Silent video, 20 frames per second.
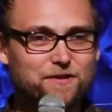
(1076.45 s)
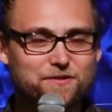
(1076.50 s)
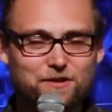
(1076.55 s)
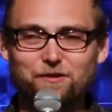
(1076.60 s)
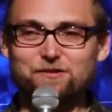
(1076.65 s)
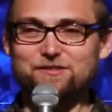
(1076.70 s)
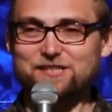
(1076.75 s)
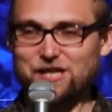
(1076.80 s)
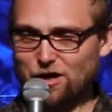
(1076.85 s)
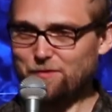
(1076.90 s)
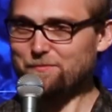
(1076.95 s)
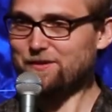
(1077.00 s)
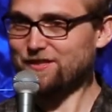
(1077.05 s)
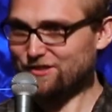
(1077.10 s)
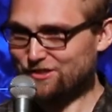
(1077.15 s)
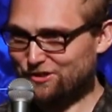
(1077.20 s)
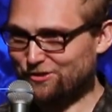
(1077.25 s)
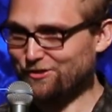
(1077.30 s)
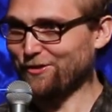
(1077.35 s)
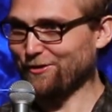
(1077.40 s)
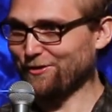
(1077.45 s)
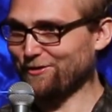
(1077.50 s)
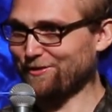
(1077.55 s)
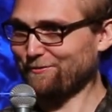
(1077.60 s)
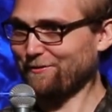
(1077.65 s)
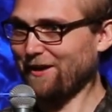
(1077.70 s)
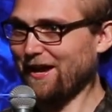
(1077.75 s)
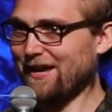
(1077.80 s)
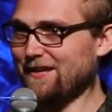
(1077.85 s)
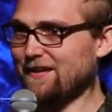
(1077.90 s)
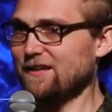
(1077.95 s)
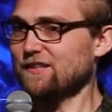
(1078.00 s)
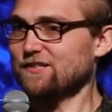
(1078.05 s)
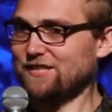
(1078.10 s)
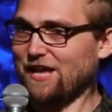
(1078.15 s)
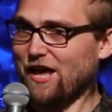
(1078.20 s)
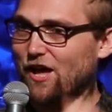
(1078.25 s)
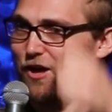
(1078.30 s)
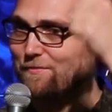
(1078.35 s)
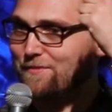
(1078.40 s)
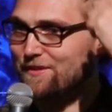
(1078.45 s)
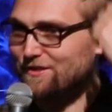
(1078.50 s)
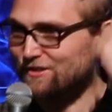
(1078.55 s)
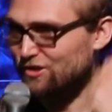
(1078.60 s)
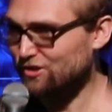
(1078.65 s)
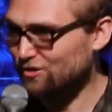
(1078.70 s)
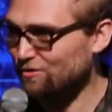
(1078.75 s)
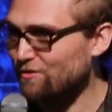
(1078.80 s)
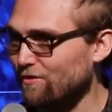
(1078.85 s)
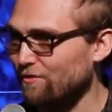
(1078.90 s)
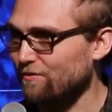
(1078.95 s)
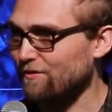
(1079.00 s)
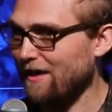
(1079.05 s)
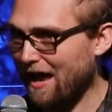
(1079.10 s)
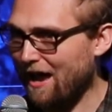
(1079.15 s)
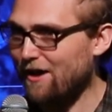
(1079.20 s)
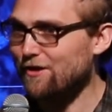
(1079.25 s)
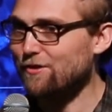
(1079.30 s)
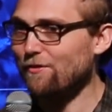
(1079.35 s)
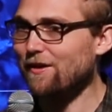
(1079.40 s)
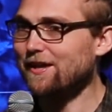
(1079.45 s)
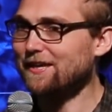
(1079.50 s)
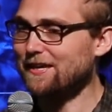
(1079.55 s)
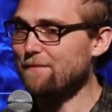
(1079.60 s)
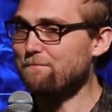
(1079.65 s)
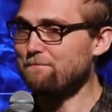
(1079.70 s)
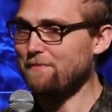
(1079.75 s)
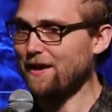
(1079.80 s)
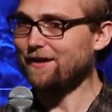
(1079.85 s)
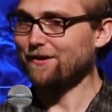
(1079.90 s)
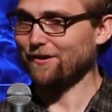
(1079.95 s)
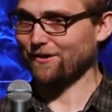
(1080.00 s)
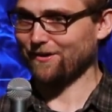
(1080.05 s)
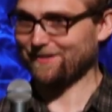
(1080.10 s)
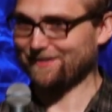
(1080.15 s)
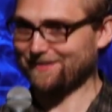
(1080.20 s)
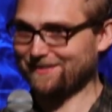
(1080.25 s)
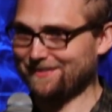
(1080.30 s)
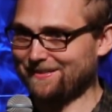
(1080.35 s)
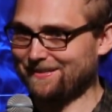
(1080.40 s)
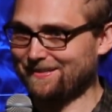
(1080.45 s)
No, tell me the truth, right? Tell me the truth. How do I get better?